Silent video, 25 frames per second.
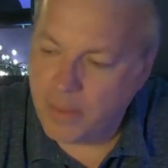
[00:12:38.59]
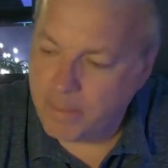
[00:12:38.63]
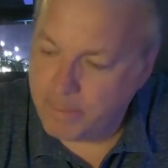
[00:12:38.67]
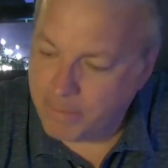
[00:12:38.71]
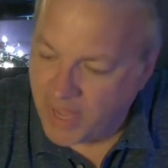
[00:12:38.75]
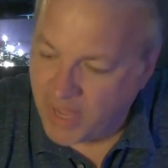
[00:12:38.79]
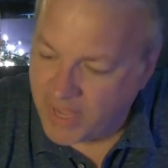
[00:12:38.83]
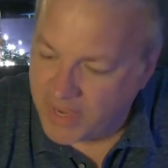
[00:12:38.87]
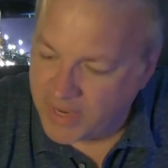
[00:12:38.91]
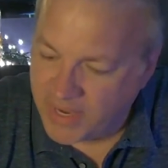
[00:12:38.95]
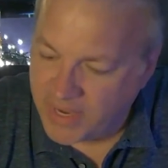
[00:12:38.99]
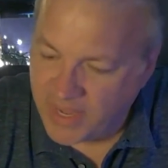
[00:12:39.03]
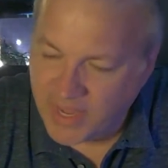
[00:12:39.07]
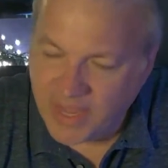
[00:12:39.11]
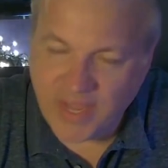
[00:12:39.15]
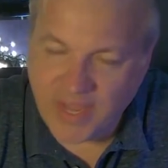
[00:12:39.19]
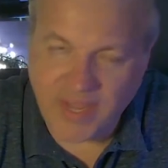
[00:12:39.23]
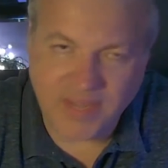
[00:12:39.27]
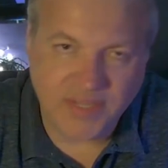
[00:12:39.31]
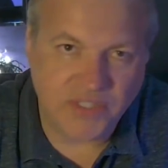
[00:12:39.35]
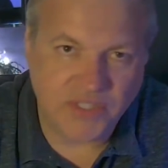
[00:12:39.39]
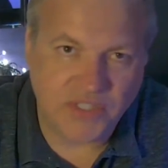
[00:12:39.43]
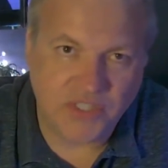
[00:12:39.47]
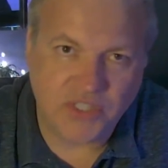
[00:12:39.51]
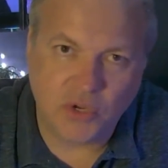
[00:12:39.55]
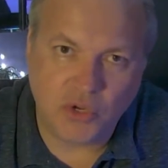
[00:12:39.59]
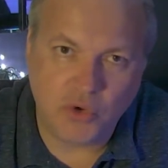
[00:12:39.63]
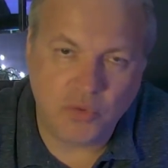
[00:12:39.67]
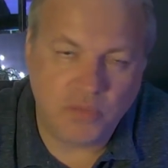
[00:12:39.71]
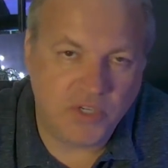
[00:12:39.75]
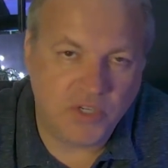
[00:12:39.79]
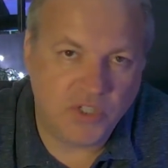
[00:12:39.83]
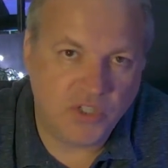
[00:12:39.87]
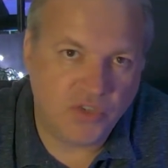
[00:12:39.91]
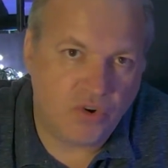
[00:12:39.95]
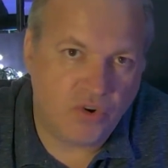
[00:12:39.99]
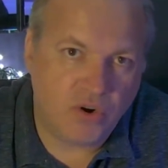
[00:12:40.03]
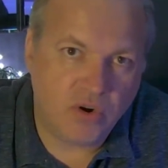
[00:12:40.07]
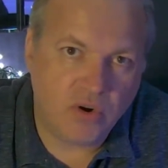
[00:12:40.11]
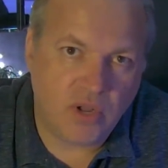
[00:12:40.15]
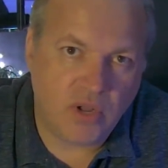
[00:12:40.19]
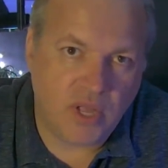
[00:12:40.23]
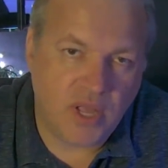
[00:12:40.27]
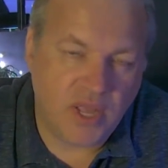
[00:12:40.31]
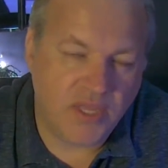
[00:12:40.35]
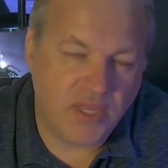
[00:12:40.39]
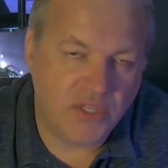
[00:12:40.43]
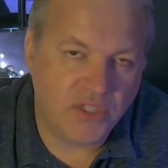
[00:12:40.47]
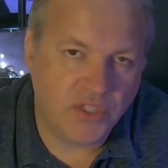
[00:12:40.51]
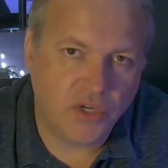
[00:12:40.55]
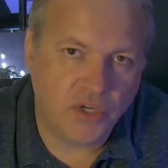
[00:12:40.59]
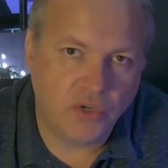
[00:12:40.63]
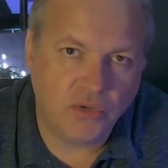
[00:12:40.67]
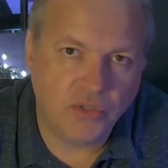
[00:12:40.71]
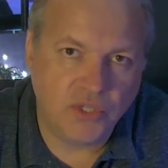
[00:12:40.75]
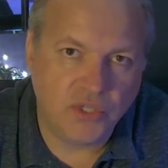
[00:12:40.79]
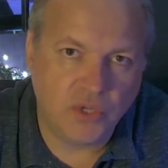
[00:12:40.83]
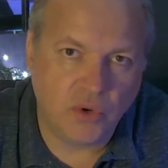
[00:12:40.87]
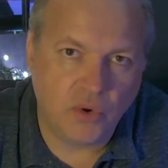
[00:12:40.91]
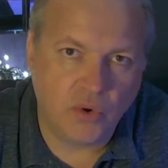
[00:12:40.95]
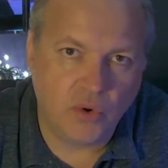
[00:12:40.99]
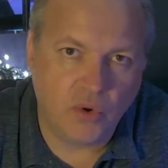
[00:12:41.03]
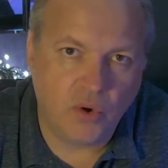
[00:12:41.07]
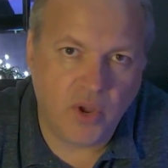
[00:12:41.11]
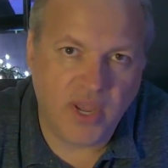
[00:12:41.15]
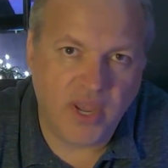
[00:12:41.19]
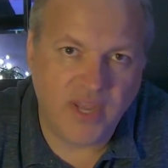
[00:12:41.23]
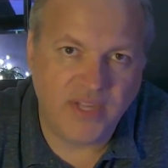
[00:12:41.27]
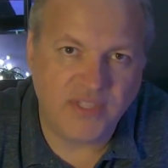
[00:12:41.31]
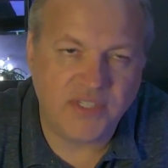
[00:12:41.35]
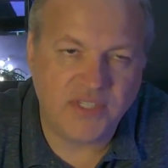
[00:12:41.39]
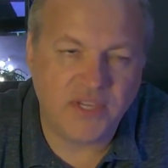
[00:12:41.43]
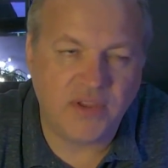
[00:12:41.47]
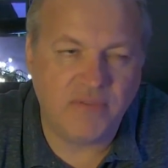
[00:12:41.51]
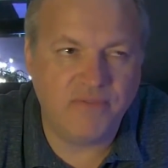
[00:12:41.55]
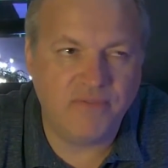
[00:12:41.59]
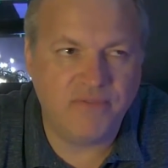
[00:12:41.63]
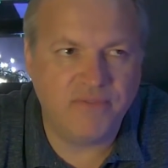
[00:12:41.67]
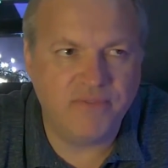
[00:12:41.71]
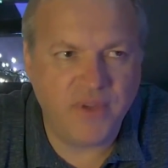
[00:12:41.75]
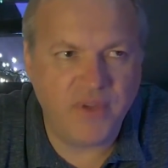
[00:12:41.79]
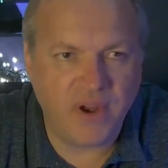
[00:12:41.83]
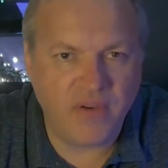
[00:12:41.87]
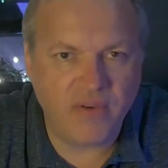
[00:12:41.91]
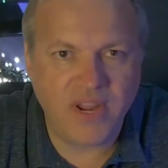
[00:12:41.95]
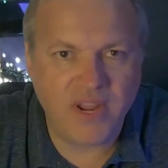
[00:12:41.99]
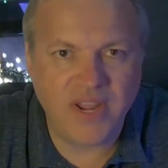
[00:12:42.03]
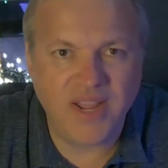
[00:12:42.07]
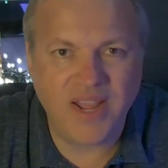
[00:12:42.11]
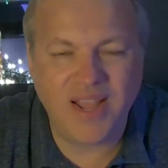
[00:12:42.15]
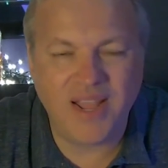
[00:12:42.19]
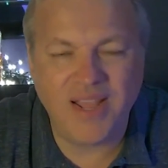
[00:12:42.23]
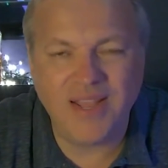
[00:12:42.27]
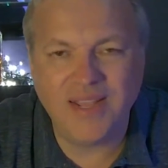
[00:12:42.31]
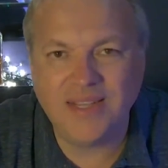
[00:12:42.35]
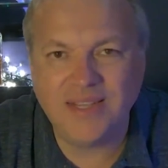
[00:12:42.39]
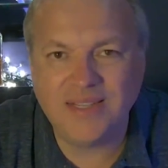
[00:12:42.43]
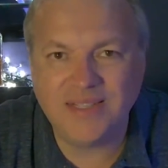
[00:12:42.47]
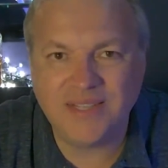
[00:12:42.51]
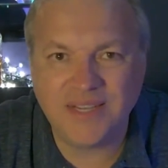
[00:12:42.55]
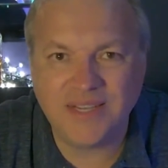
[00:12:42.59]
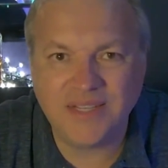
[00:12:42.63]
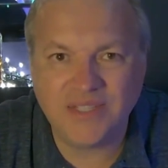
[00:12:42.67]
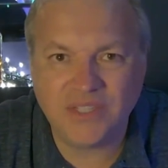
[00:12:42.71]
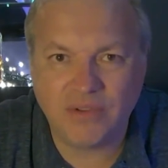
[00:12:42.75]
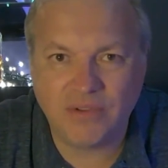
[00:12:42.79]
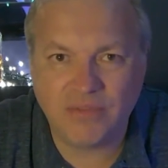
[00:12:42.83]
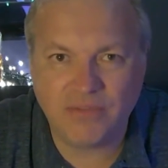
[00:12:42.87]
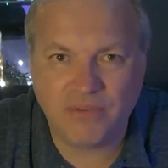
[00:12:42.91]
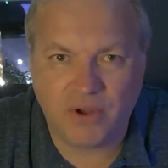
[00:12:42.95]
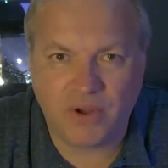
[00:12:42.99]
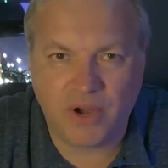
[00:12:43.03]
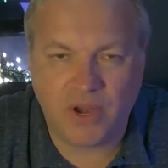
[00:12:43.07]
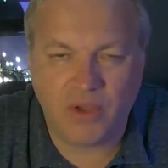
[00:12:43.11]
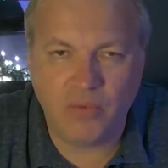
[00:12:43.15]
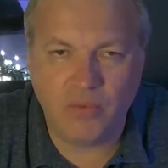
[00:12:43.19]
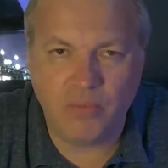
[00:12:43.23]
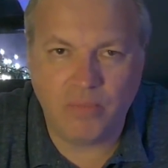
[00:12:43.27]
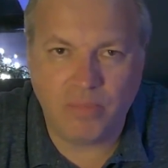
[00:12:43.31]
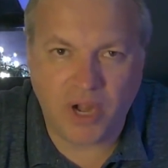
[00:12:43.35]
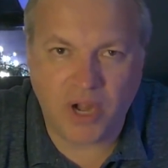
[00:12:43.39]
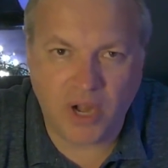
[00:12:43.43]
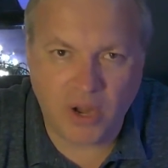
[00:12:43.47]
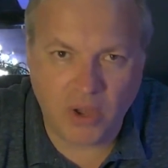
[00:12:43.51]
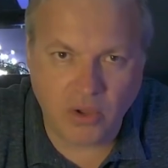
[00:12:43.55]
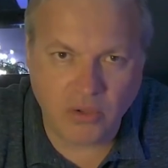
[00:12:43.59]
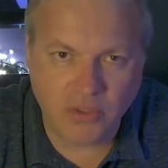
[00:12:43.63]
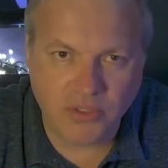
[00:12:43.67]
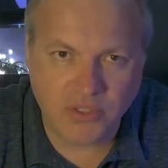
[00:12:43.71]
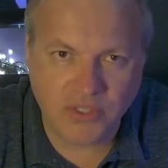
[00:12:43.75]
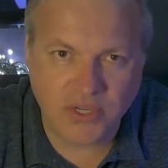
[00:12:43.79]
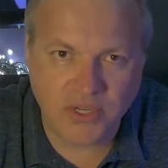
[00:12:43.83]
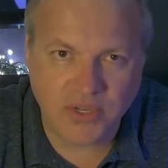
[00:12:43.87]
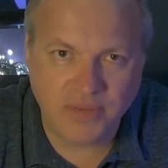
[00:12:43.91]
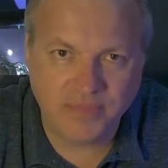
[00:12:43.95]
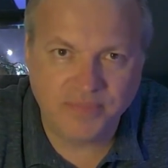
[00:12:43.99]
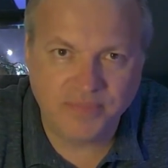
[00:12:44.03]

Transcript: But it's super strong, as you saw. It's a very easy to follow plot.